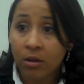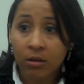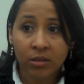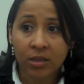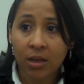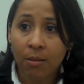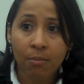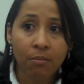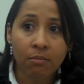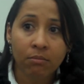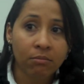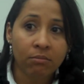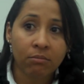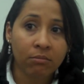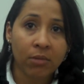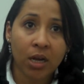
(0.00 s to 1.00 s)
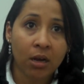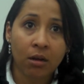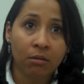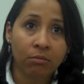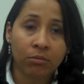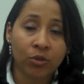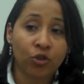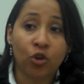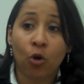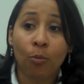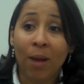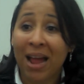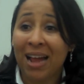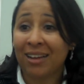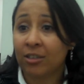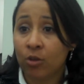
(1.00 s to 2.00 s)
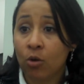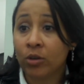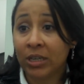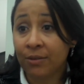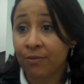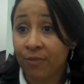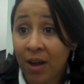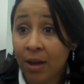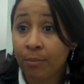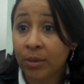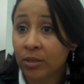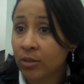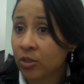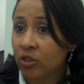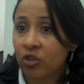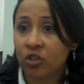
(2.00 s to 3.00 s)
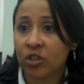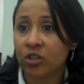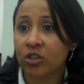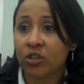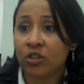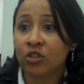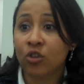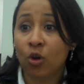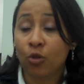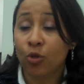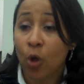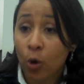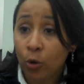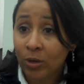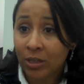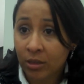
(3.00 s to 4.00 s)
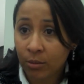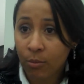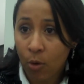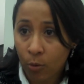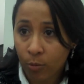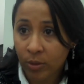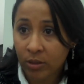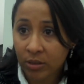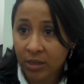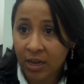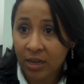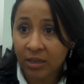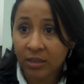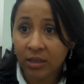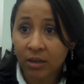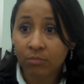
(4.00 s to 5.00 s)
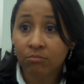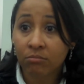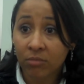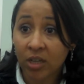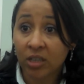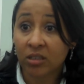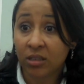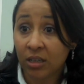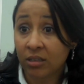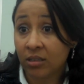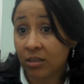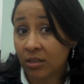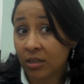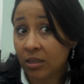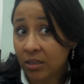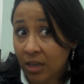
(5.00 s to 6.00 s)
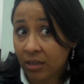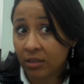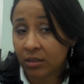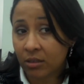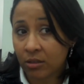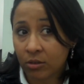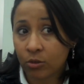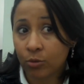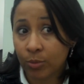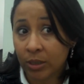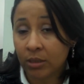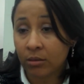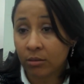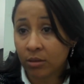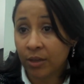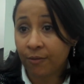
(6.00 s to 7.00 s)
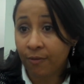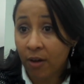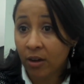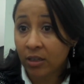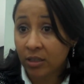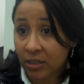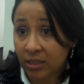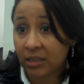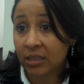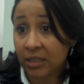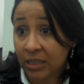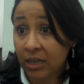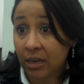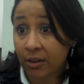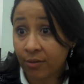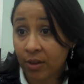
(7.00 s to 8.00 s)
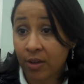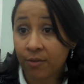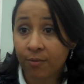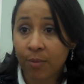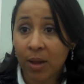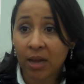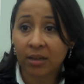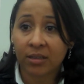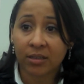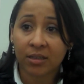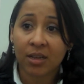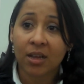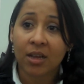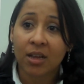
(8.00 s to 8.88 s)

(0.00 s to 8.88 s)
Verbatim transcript: some uh, drawbacks on the environment is just not known at the moment, and uh, there's still yet to be defined these negative impacts.